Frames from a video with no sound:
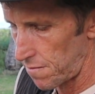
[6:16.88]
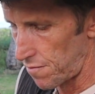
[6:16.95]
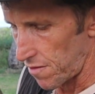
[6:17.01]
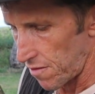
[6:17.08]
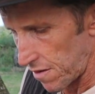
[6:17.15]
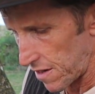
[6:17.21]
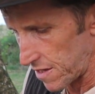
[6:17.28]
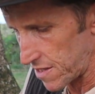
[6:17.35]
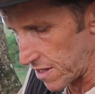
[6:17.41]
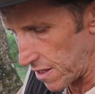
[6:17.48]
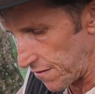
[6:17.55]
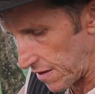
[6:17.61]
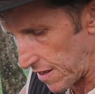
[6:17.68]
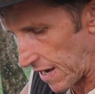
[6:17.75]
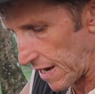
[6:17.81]
but like I said,
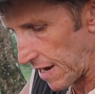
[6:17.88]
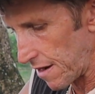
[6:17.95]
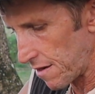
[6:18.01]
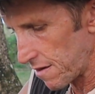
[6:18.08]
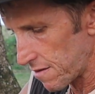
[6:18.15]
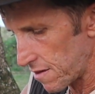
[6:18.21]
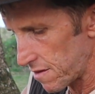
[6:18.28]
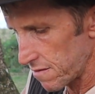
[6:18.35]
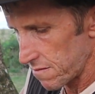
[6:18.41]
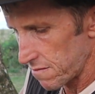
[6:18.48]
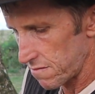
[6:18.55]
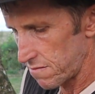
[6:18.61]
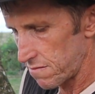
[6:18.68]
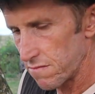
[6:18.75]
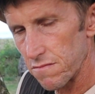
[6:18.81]
if you can't get it, then
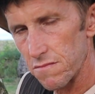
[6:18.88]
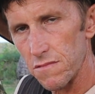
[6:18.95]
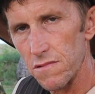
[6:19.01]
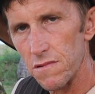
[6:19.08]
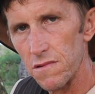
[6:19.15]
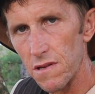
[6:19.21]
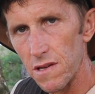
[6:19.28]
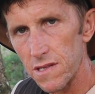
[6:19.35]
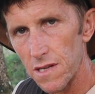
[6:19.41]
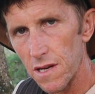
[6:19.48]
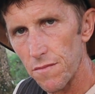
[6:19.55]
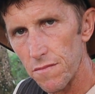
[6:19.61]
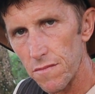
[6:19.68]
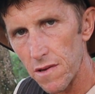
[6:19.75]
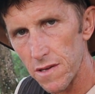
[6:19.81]
get
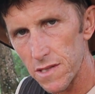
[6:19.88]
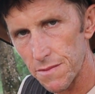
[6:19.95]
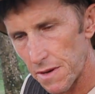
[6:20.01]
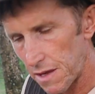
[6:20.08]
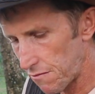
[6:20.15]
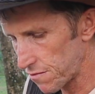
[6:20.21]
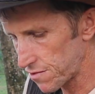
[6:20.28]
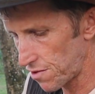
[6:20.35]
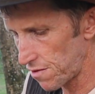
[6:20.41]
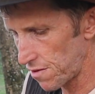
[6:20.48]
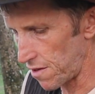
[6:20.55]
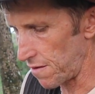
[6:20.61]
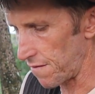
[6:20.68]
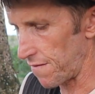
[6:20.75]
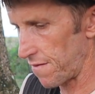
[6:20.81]
some other
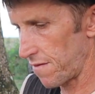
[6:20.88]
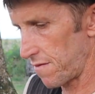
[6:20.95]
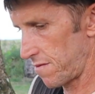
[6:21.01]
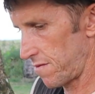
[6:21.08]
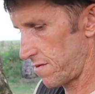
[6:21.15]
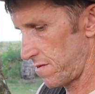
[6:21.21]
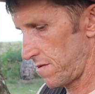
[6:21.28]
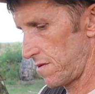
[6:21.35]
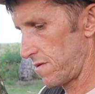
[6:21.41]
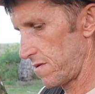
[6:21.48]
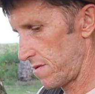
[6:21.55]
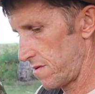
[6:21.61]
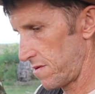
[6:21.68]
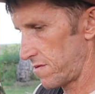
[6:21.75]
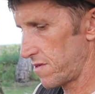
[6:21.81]
alternative.
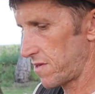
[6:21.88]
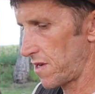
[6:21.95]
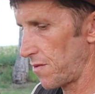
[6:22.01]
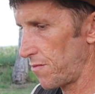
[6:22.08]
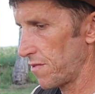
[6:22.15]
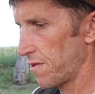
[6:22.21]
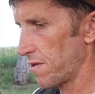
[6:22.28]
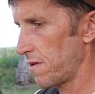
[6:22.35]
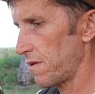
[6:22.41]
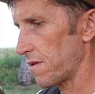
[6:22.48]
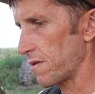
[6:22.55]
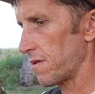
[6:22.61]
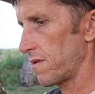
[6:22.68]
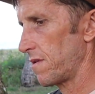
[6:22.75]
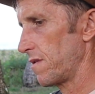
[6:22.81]
Just get what they got.
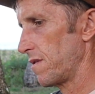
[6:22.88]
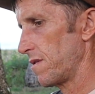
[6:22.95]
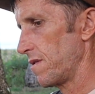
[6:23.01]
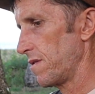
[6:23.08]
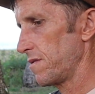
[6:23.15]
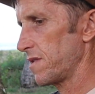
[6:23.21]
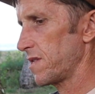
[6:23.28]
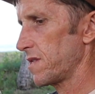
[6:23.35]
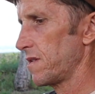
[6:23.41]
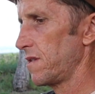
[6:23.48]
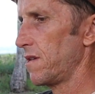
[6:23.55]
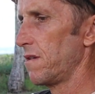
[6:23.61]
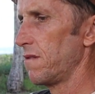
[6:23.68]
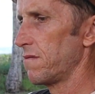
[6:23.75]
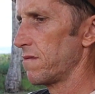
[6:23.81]
Just,
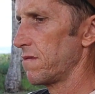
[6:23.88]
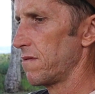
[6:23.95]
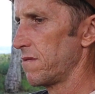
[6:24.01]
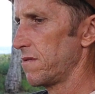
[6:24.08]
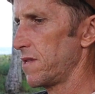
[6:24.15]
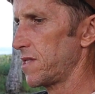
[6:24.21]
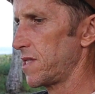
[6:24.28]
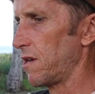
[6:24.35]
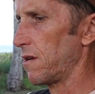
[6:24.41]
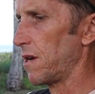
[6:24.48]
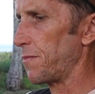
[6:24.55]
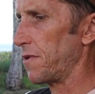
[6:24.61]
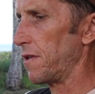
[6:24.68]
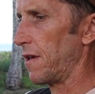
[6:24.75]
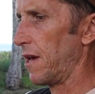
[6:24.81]
you know, just turn
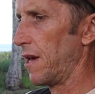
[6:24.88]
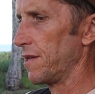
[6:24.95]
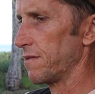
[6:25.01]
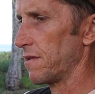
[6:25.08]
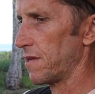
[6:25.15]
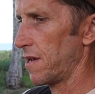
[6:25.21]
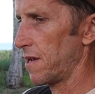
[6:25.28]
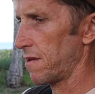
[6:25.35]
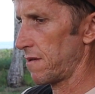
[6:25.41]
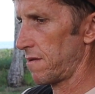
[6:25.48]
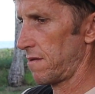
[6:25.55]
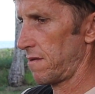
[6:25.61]
it up with your hands like that.